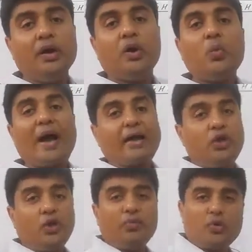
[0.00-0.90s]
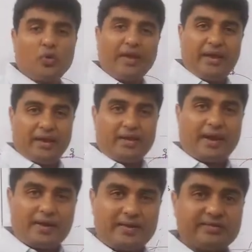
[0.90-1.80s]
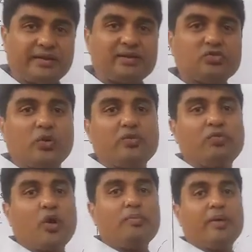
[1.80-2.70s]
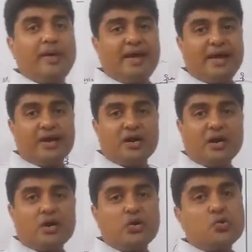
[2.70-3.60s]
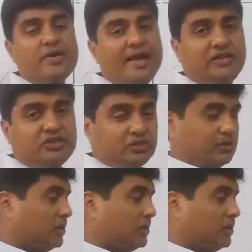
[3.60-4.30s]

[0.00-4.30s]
vacuum to air. That is, it is going from rarer to denser.